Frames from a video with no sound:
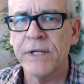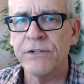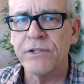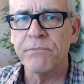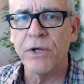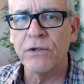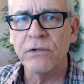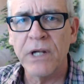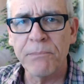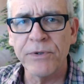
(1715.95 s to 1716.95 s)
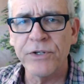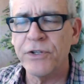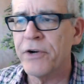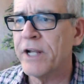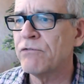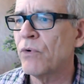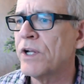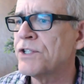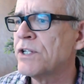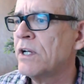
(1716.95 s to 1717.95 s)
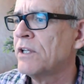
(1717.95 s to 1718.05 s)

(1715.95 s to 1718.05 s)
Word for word: into the middle and up into their head voice.